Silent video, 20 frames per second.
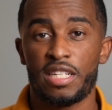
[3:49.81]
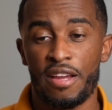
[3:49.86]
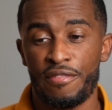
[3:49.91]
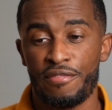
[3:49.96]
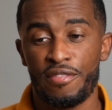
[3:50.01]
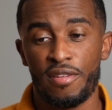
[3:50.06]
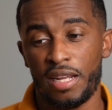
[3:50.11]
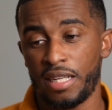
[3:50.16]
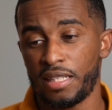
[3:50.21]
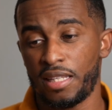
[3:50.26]
I
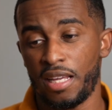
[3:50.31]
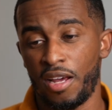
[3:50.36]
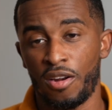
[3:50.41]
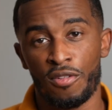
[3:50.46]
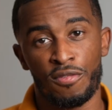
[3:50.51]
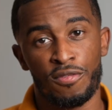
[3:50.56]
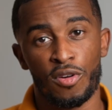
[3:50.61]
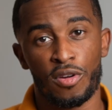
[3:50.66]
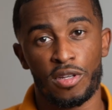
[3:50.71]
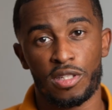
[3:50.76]
feel like the
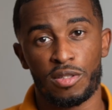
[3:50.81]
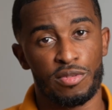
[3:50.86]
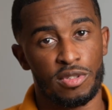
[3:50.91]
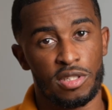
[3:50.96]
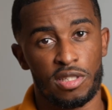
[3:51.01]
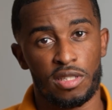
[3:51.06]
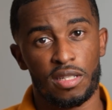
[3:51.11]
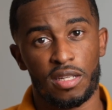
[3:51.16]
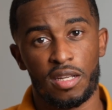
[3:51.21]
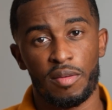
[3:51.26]
autofocus
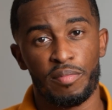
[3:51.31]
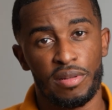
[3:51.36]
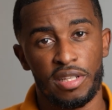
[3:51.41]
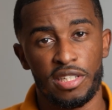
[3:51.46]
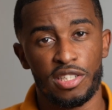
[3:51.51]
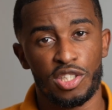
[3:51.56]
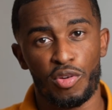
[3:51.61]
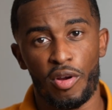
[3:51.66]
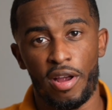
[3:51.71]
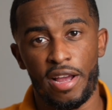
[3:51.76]
was
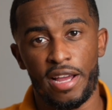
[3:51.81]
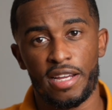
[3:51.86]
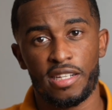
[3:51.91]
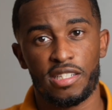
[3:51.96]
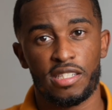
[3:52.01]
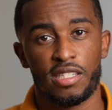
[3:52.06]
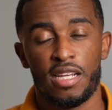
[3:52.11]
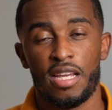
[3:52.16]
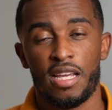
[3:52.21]
complete trash.